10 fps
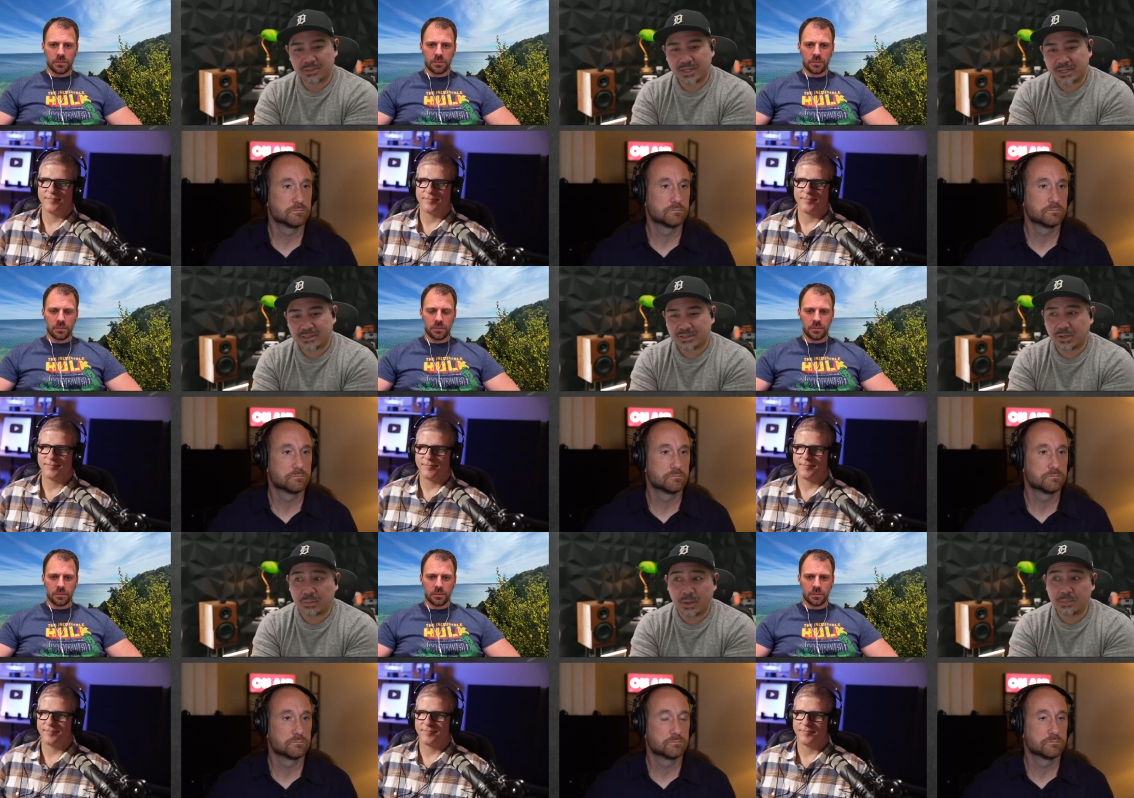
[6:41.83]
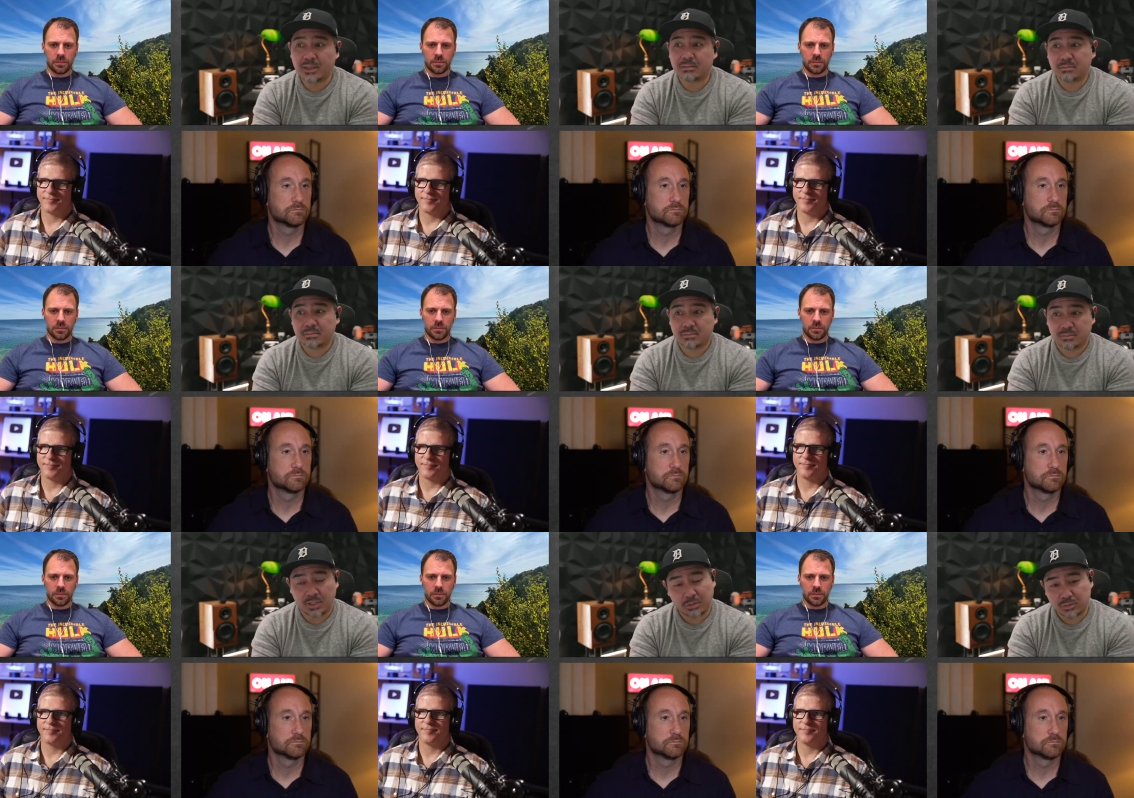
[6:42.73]
Speaker 1: that. So maybe,
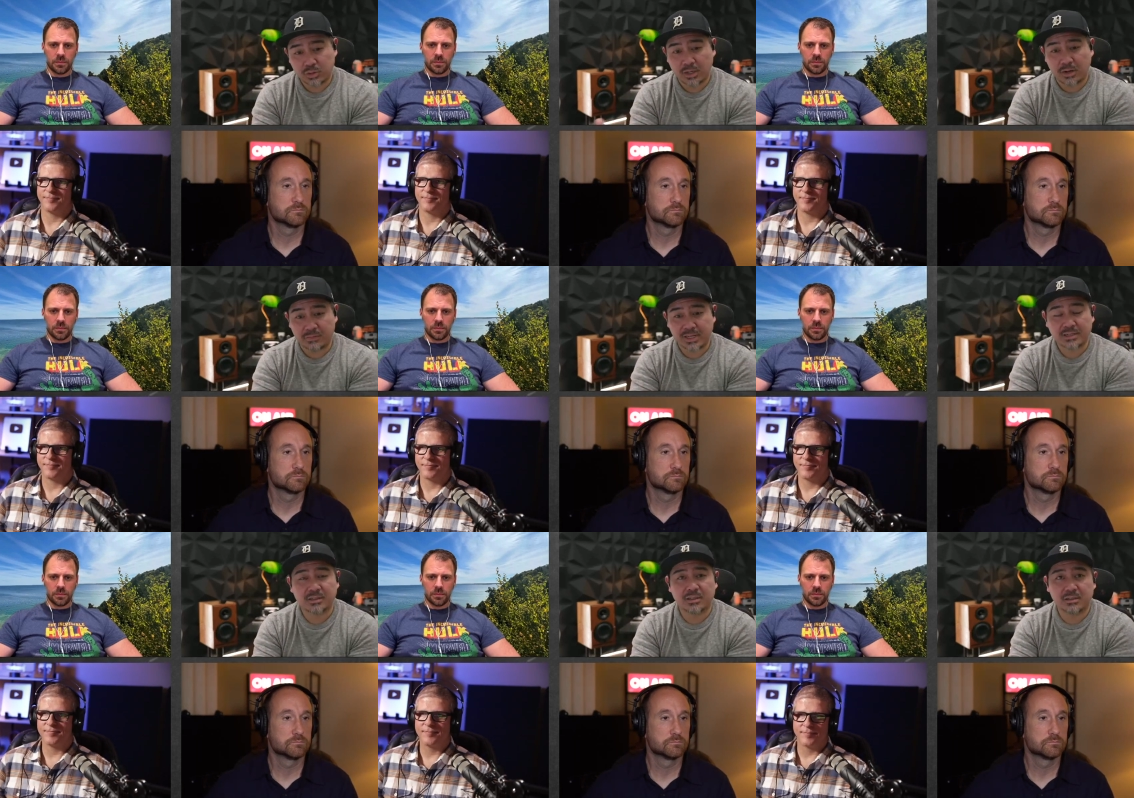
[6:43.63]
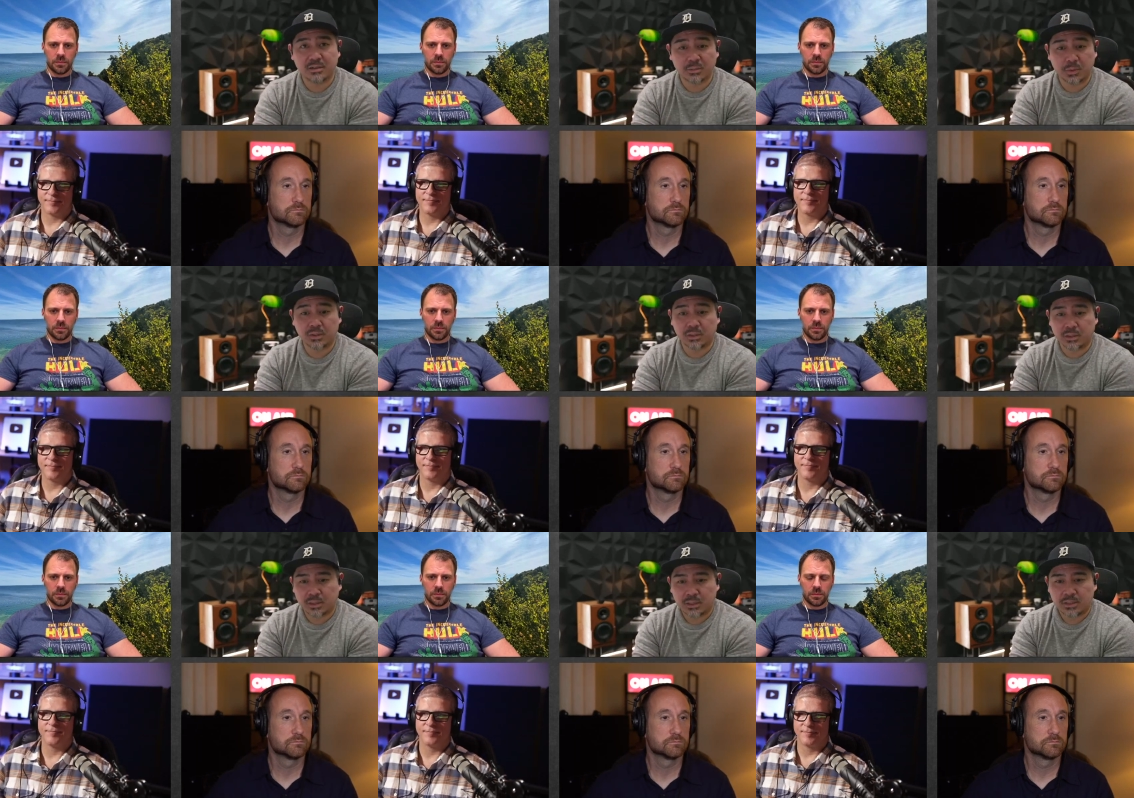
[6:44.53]
you know, Trinnov is actually a, a computer.
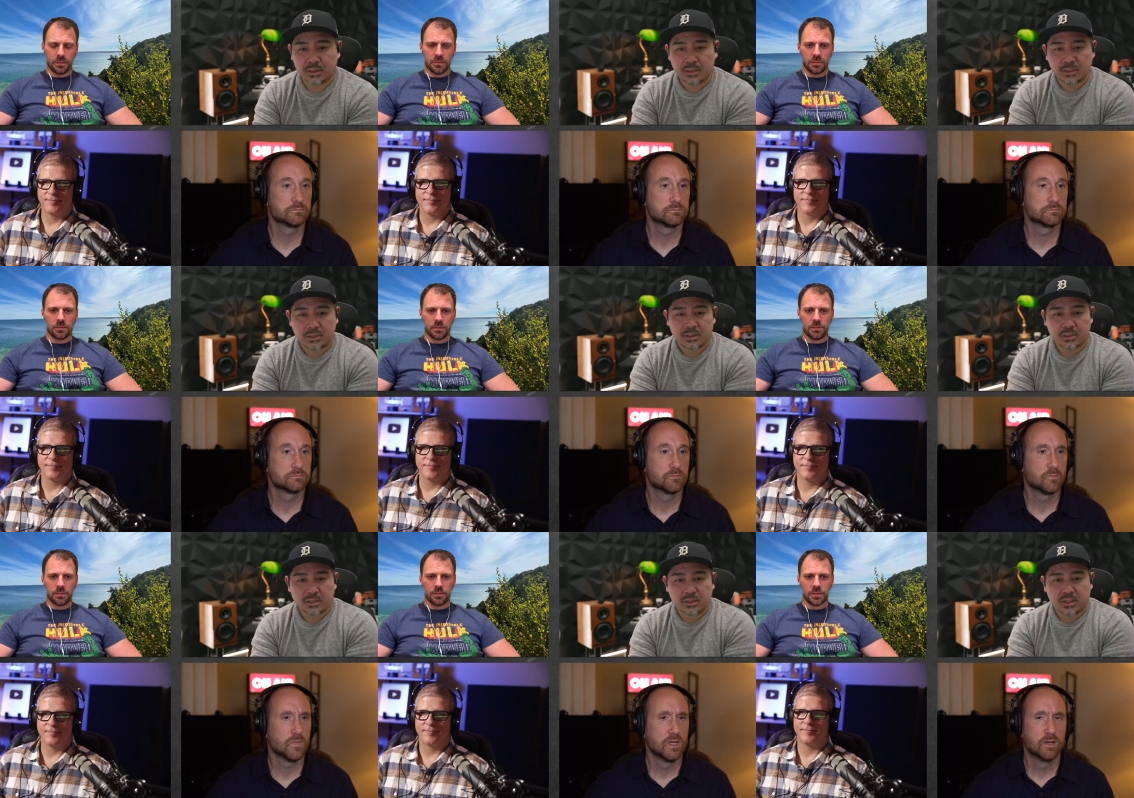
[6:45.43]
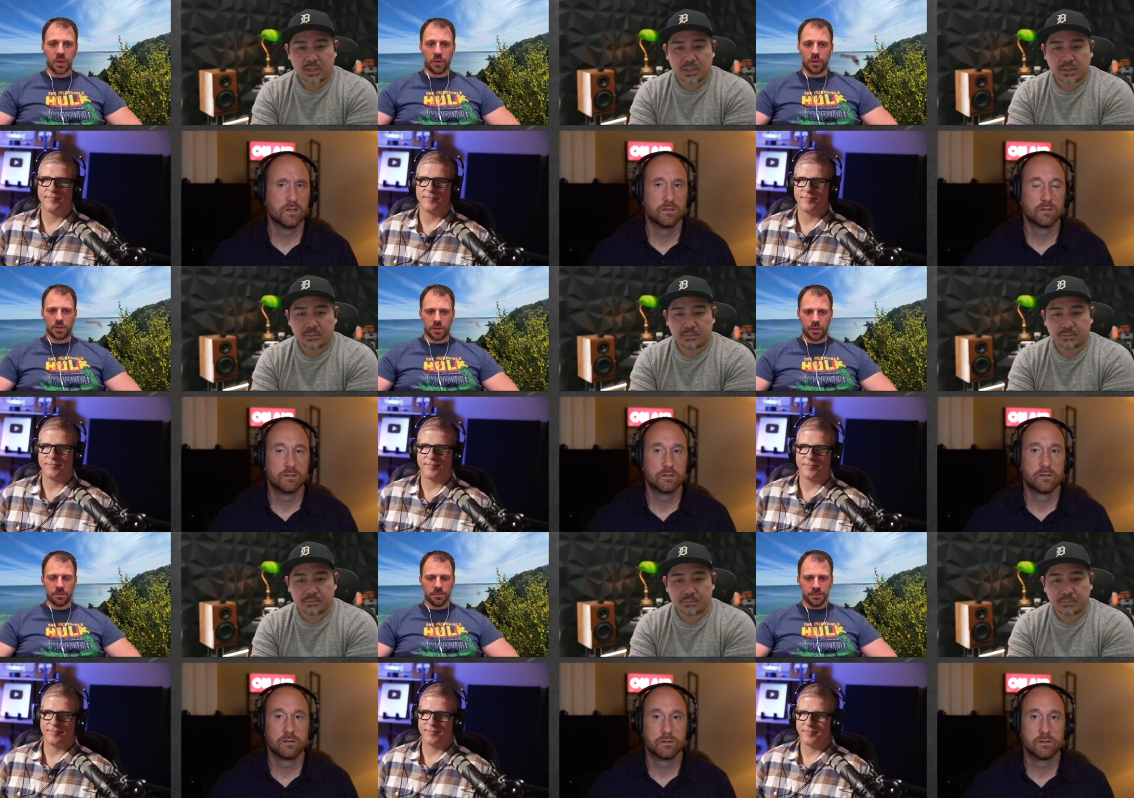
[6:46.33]
Speaker 2: Oh, um, it is, yeah.
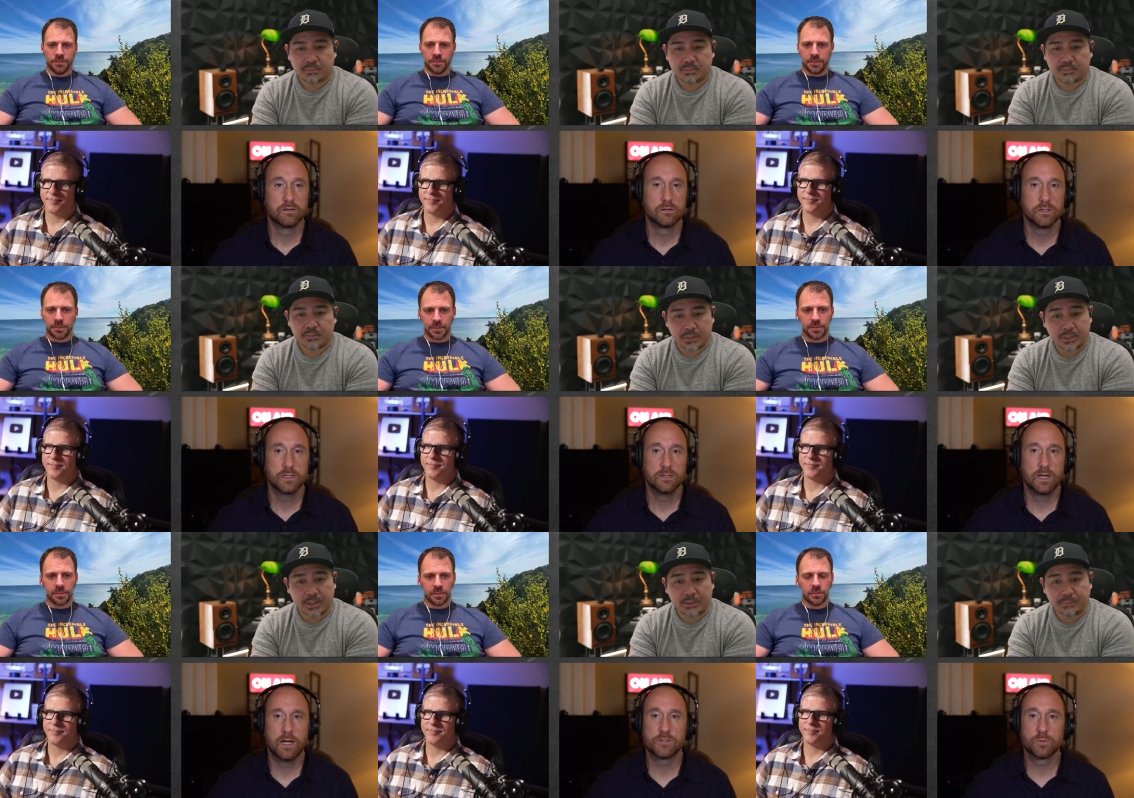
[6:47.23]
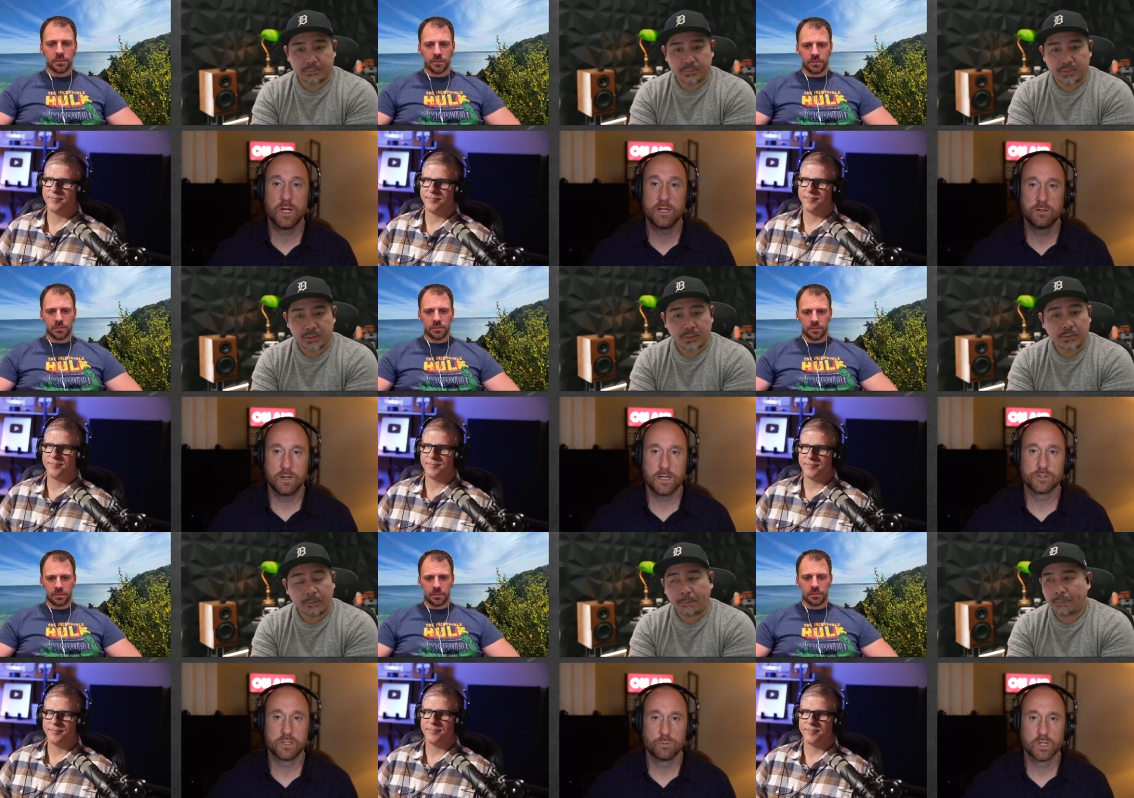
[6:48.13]
yeah. Yeah. That's what, you know,
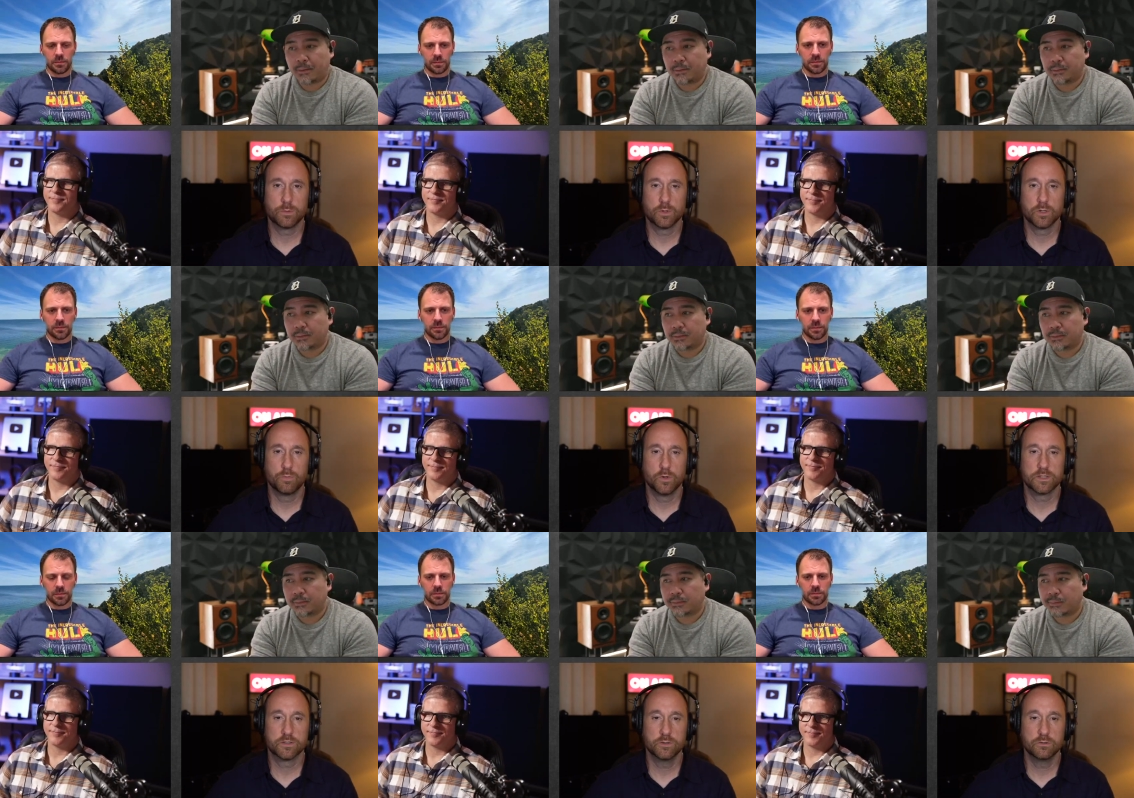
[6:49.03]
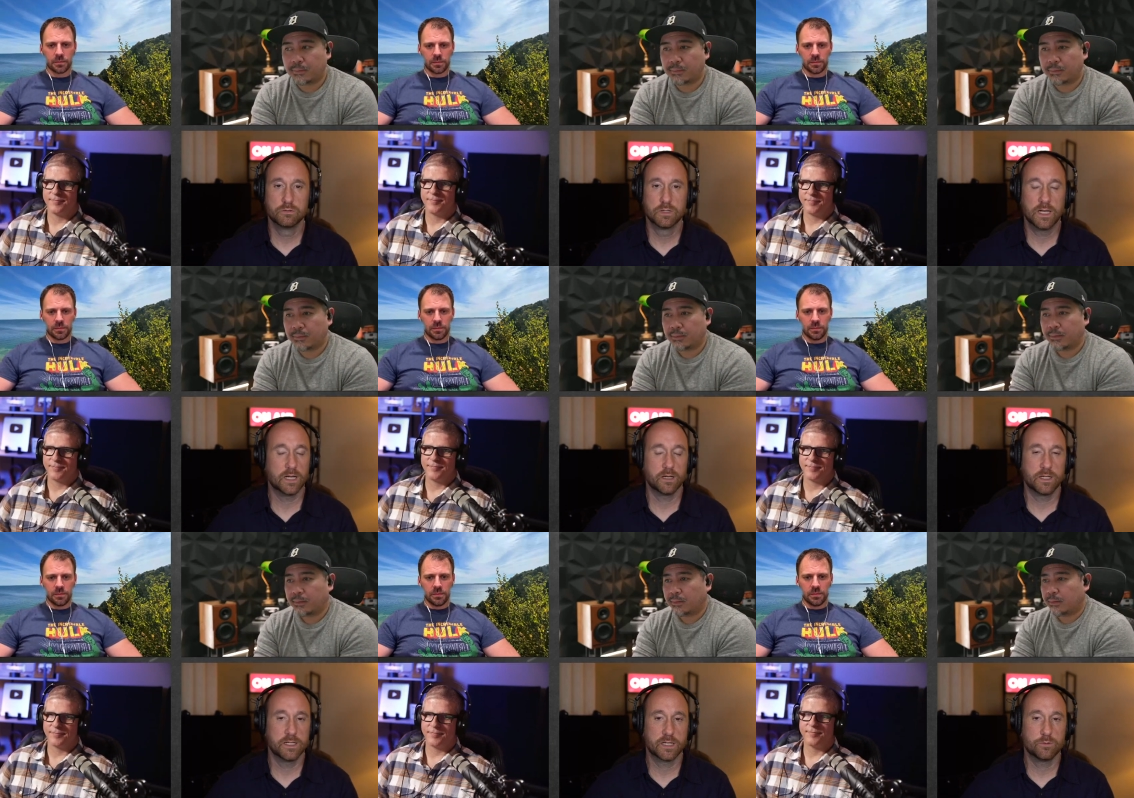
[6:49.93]
actually you bring up a good point too. And I, again, I can't